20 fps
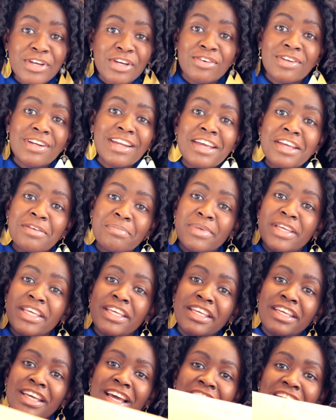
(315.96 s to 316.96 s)
Girl like
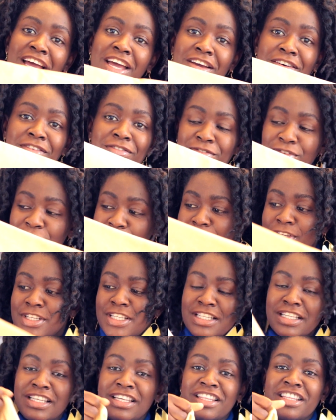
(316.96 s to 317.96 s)
me, I have,
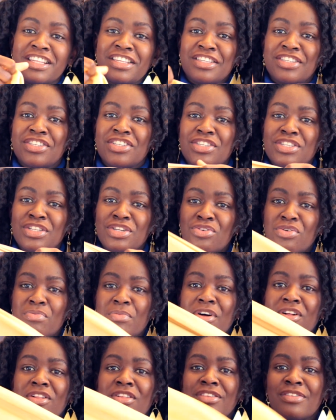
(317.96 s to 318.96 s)
obviously, this is just a
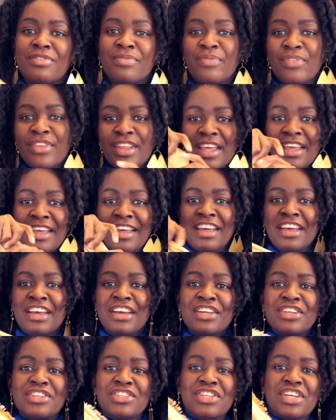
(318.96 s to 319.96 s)
normal
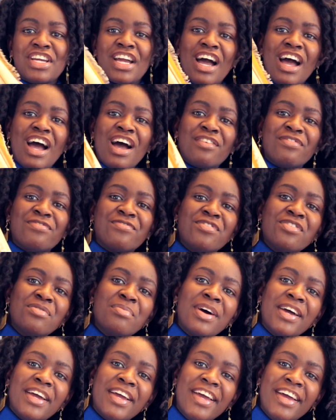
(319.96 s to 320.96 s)
scarf for
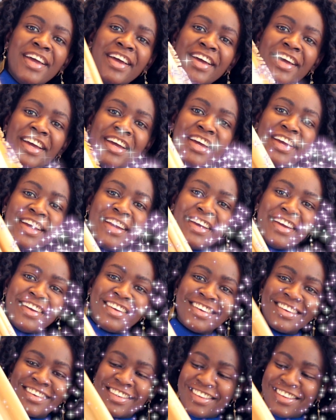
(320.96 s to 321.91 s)
my hair.